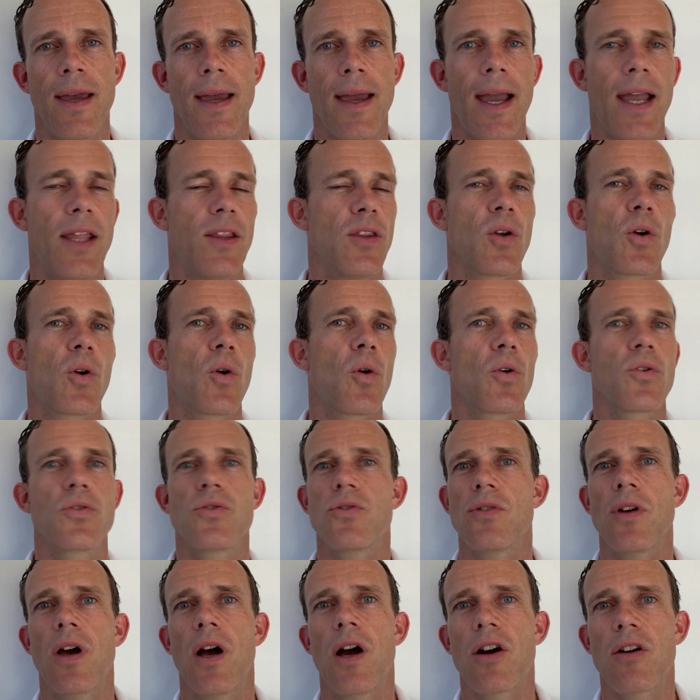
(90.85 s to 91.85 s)
and the
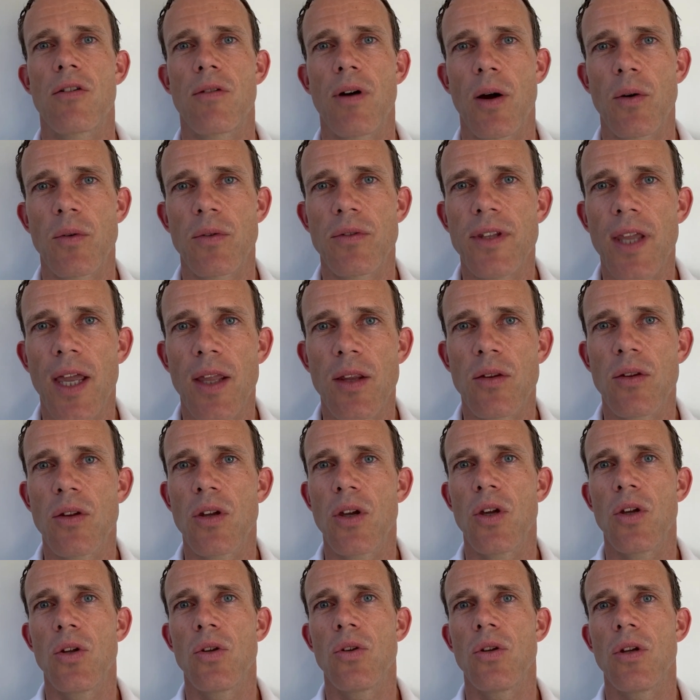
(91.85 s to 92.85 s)
costs are around 10
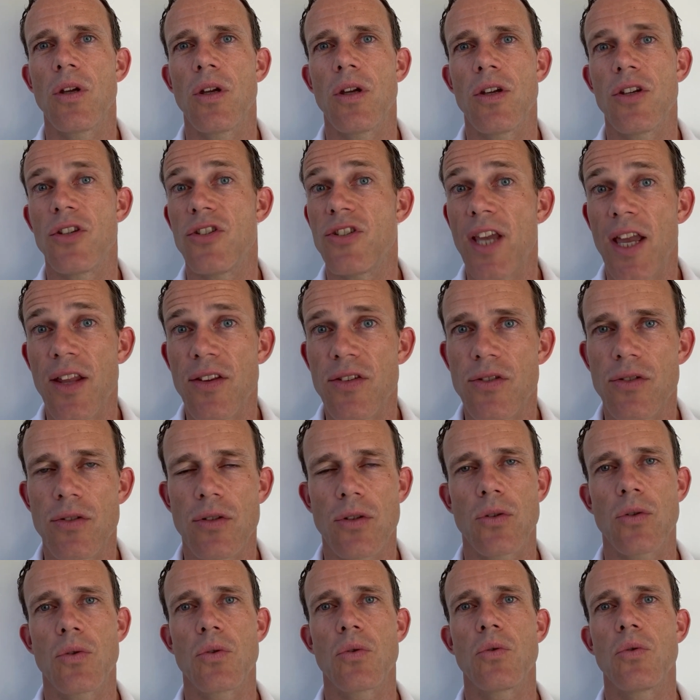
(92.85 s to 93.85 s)
cents
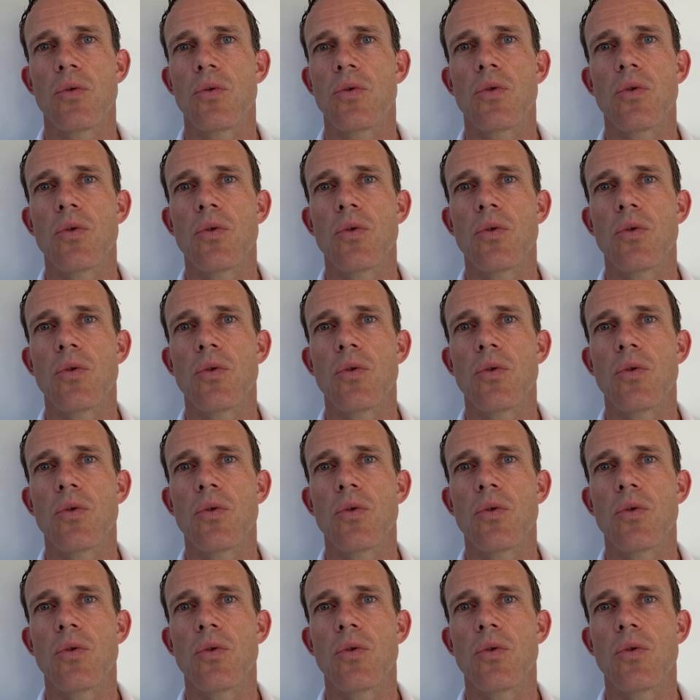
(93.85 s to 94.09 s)
to